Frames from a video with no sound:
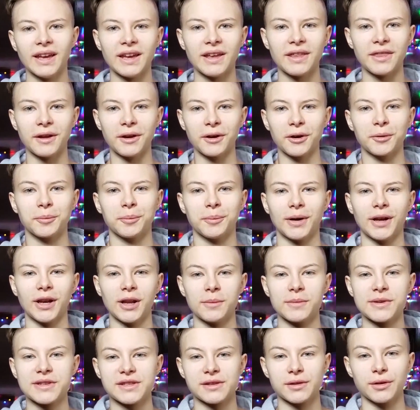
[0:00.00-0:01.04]
Hey there, my
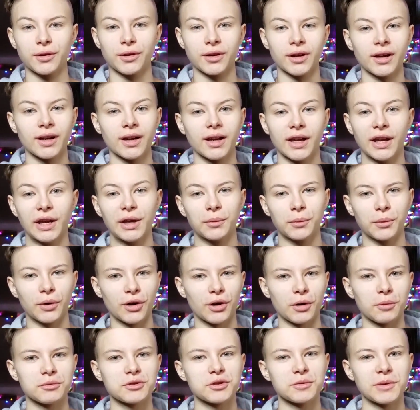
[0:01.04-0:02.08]
name is Luka and
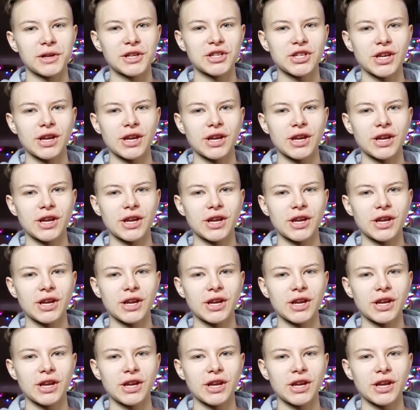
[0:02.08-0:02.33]
welcome to my